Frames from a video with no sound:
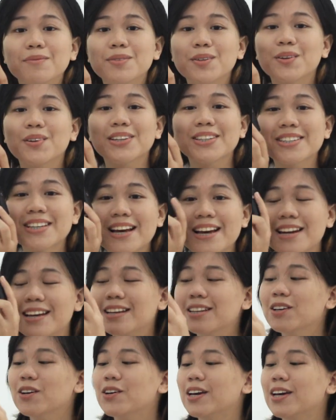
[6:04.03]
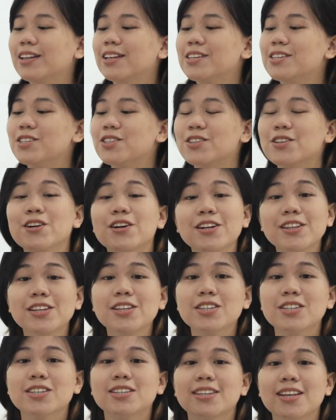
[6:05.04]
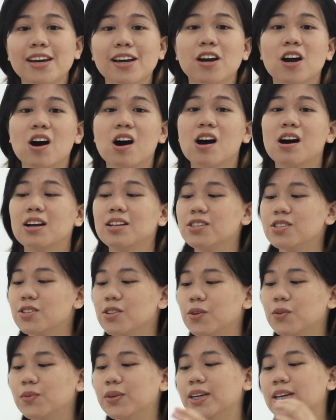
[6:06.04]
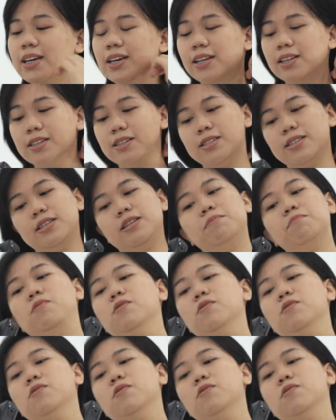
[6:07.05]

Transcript: So excited. Okay, let's turn this thing on so we can see